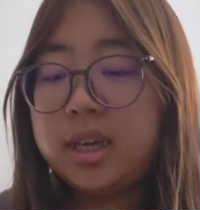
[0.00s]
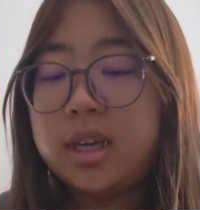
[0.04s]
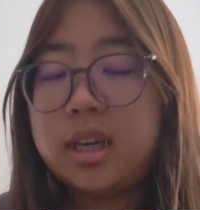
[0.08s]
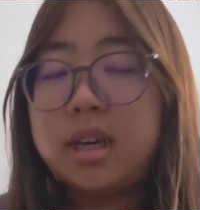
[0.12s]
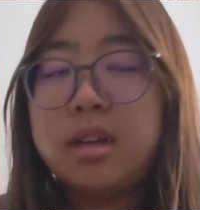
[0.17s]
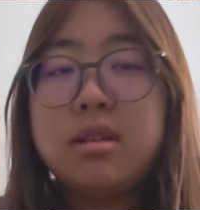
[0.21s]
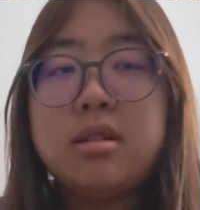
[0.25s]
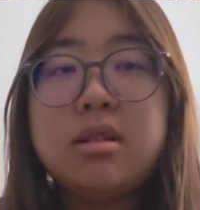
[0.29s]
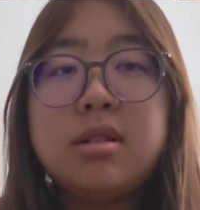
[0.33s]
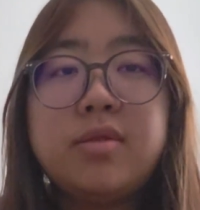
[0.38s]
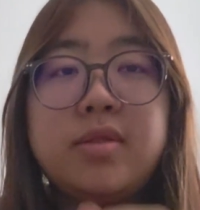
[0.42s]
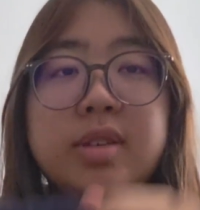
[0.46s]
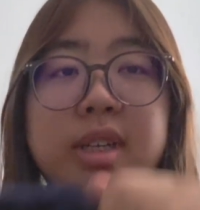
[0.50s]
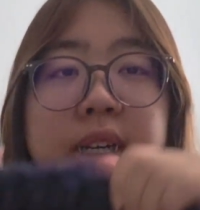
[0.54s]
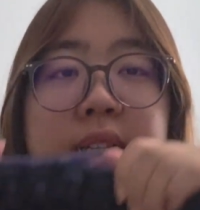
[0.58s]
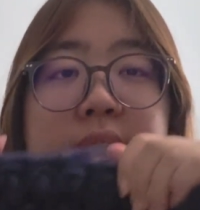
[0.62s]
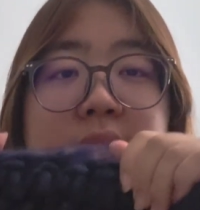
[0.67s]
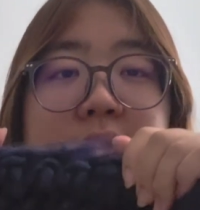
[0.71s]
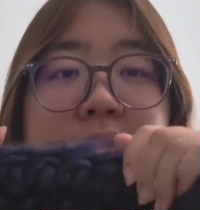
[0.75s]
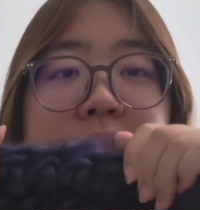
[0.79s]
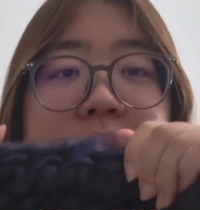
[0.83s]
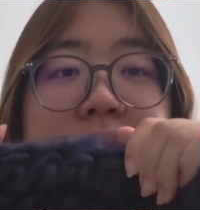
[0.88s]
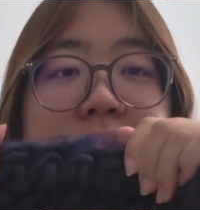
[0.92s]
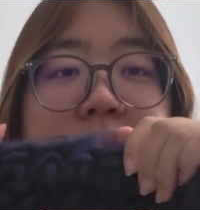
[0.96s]
I don't know if you
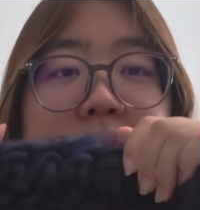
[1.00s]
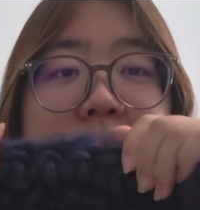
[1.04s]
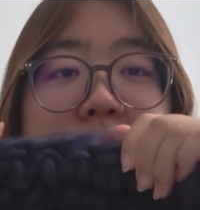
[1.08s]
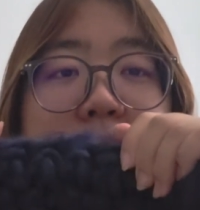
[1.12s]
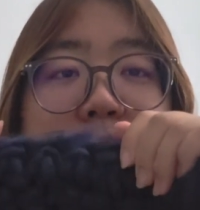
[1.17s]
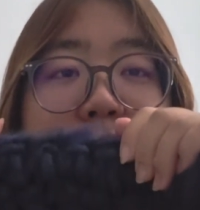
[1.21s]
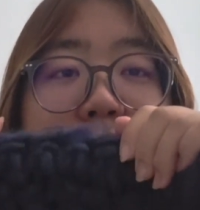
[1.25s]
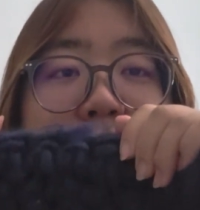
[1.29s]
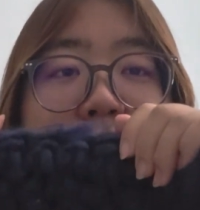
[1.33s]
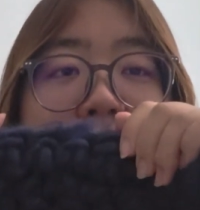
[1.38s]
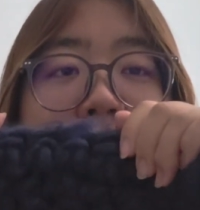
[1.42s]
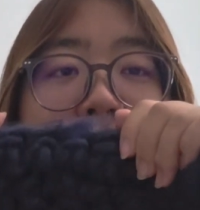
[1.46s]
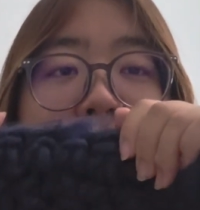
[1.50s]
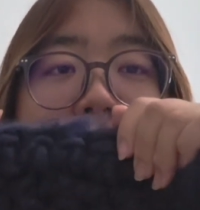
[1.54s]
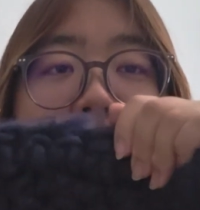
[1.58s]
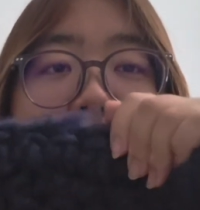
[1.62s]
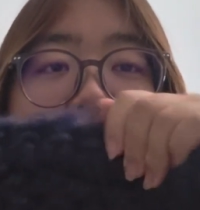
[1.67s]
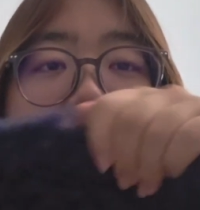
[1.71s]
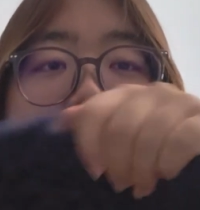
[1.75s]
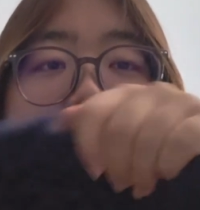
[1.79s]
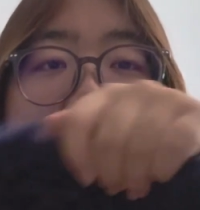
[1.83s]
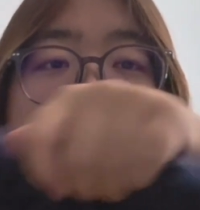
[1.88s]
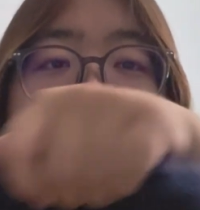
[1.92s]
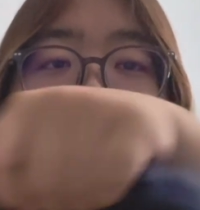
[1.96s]
guys have seen, but
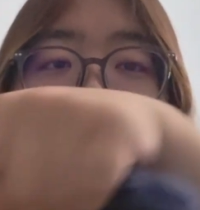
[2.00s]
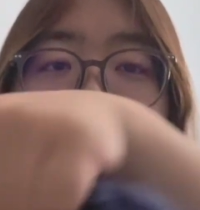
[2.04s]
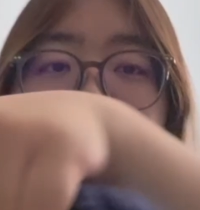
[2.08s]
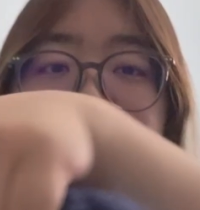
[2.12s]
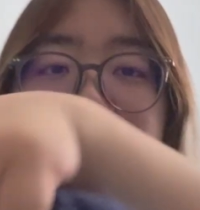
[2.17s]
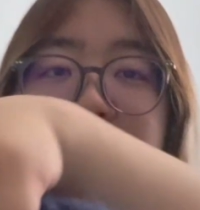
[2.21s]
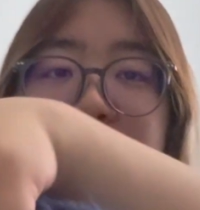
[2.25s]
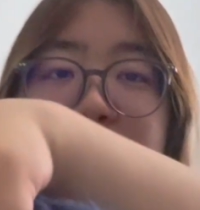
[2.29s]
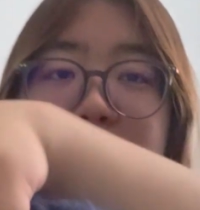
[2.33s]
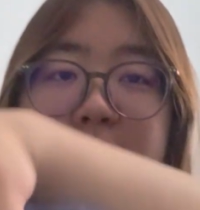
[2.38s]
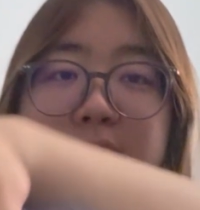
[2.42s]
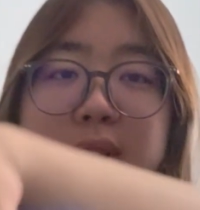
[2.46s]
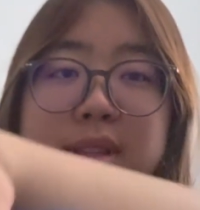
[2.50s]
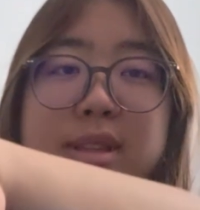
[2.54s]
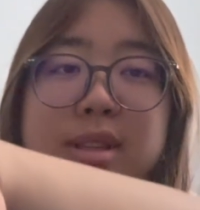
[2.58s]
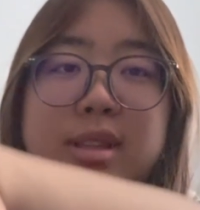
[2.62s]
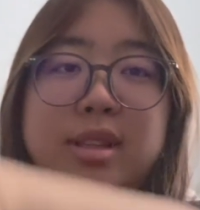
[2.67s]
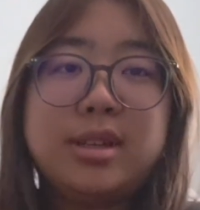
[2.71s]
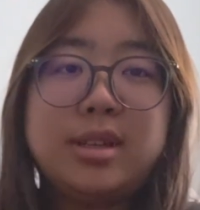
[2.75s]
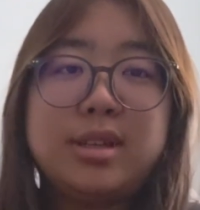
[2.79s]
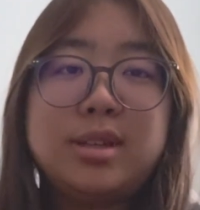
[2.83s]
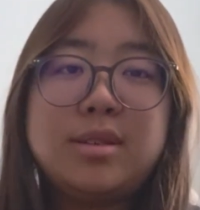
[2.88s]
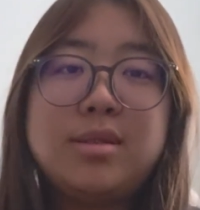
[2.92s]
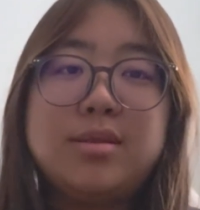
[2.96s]
like
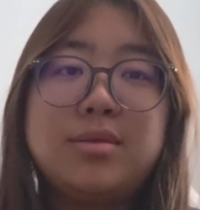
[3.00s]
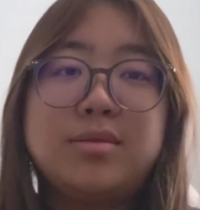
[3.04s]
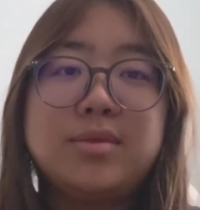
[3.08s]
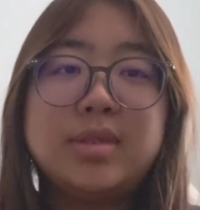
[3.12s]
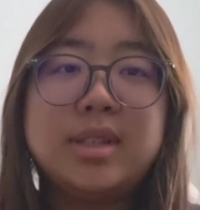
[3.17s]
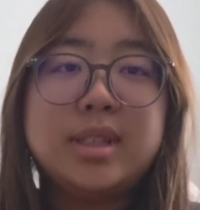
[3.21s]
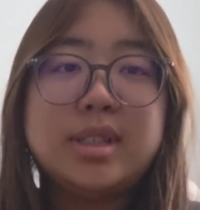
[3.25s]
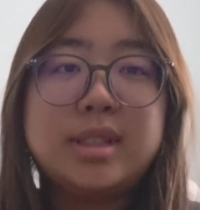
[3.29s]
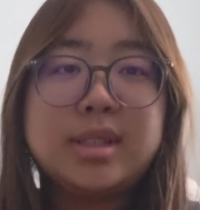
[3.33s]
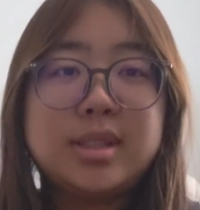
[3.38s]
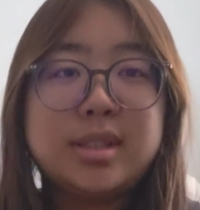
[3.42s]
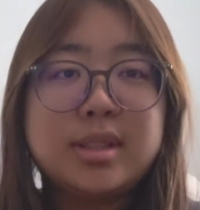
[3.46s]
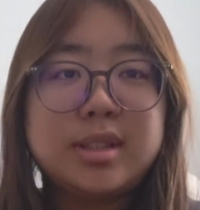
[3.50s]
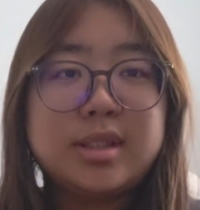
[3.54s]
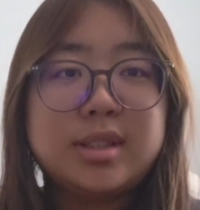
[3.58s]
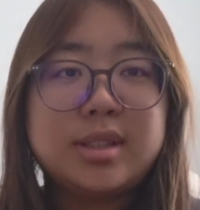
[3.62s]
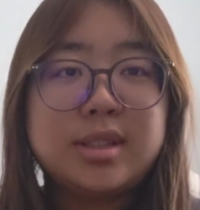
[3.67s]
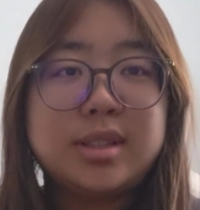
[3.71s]
the wrist